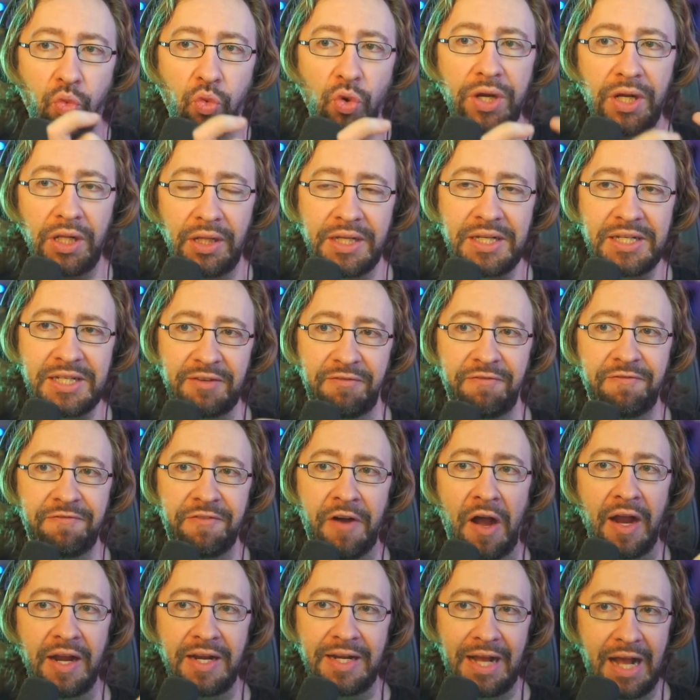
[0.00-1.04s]
really
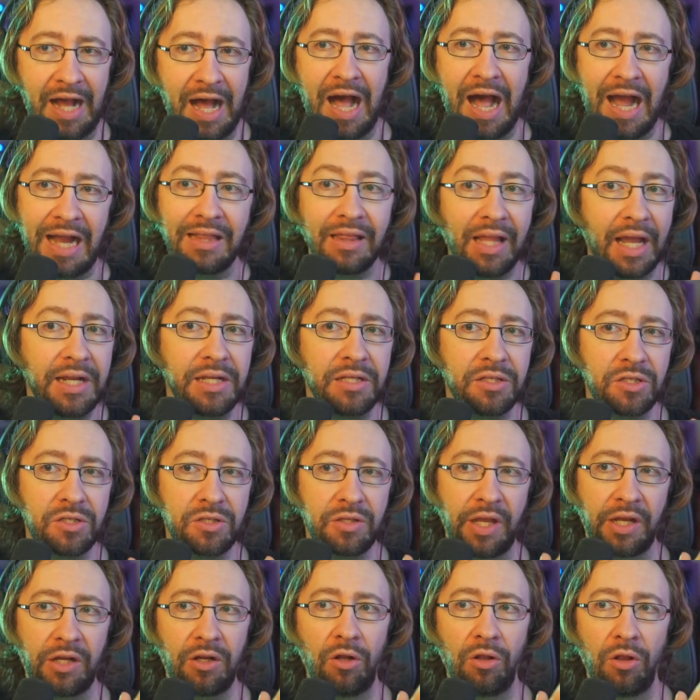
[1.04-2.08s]
defined
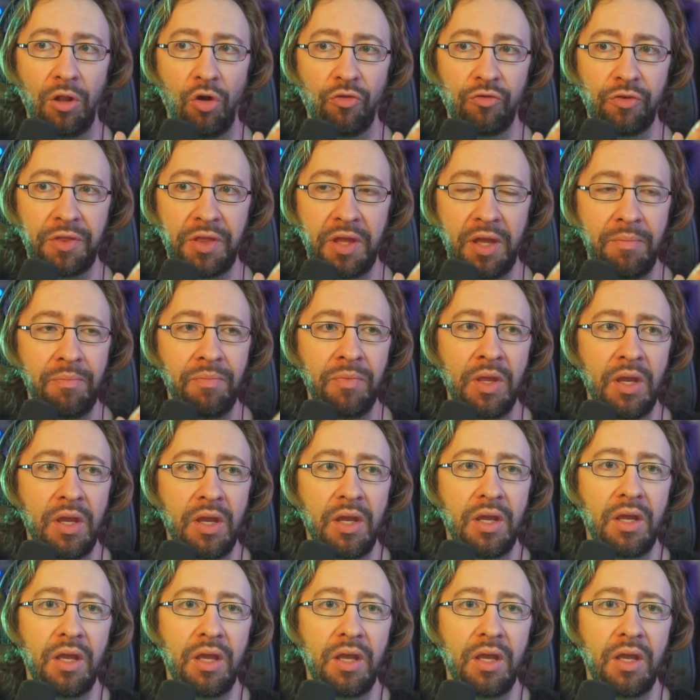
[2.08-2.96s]
highlights like all over them,